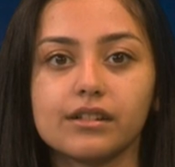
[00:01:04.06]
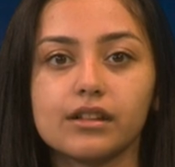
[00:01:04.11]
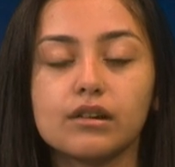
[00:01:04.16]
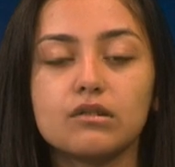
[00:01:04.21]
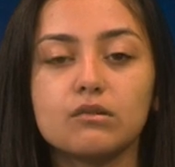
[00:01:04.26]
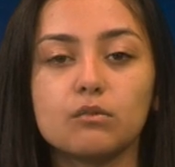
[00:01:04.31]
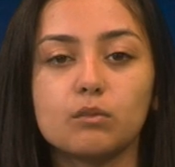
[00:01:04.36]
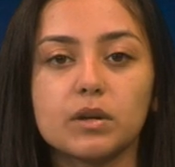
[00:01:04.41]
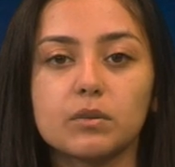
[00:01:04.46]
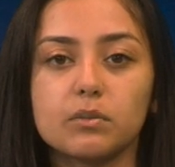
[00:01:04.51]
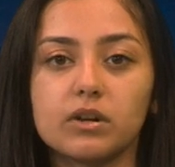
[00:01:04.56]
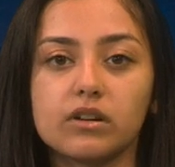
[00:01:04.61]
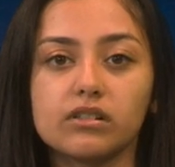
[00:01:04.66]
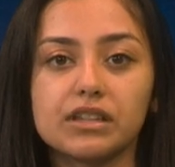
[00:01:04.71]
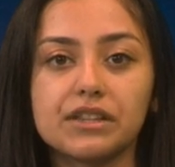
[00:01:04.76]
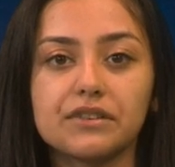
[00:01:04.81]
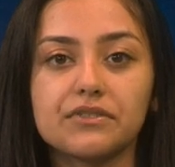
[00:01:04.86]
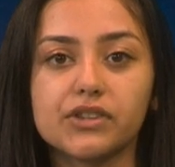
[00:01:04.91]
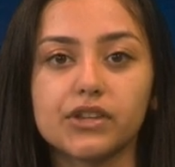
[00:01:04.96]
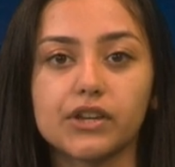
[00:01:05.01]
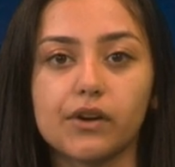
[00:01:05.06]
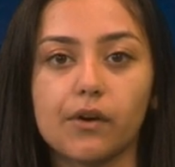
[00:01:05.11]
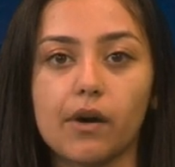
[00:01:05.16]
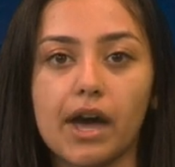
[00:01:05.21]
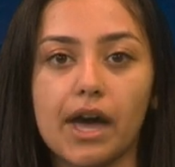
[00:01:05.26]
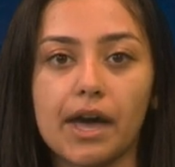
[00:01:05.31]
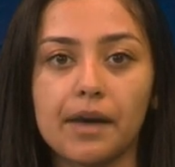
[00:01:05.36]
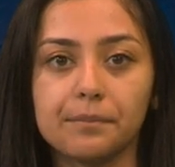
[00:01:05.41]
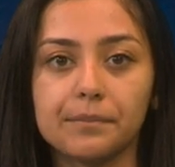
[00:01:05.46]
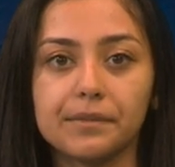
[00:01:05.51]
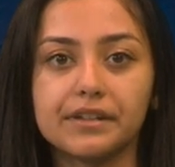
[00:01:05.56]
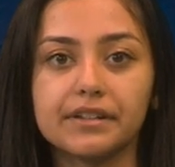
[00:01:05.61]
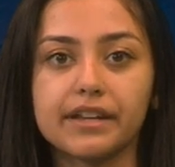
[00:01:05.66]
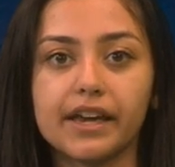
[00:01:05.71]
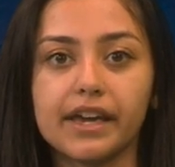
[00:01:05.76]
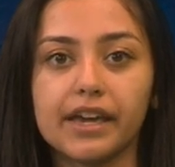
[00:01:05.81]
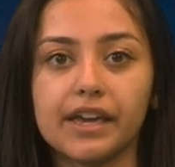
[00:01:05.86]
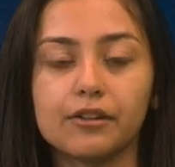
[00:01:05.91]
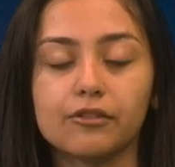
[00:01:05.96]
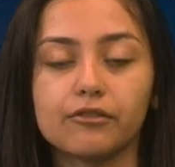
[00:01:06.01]
We will leave C O at
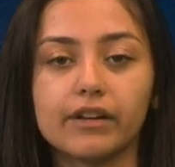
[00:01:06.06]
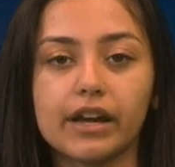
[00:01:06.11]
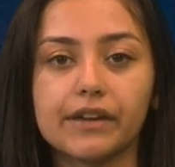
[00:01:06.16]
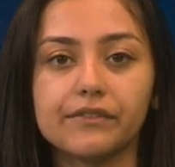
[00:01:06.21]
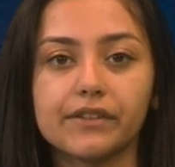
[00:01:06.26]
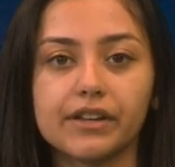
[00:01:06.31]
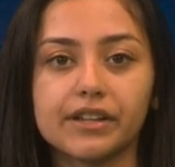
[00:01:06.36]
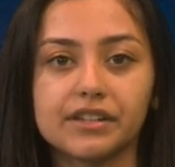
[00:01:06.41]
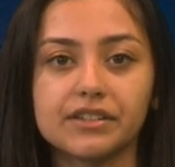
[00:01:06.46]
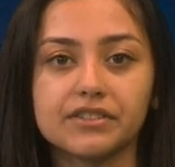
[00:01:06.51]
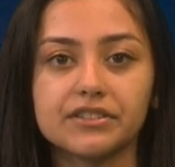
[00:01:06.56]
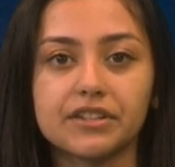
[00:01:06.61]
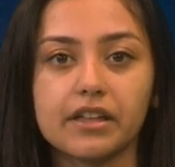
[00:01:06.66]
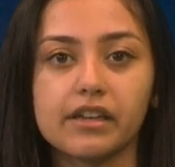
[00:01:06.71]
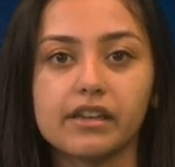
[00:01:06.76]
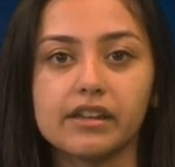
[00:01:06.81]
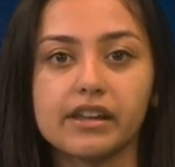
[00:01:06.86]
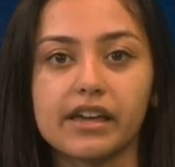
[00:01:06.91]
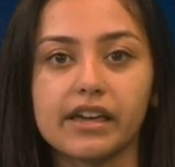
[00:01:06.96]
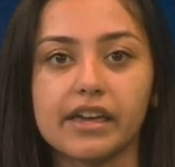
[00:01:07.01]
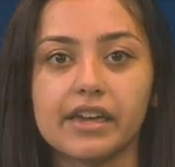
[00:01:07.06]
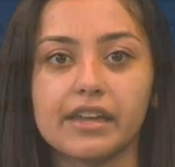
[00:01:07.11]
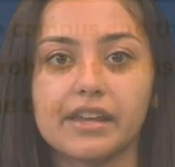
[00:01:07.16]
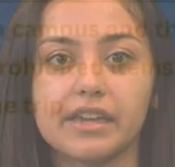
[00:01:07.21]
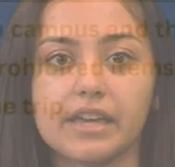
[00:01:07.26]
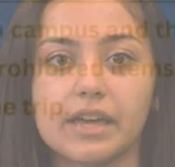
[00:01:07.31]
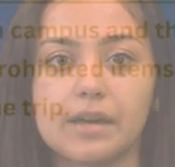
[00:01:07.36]
midnight and arrive at Disneyland at eight a m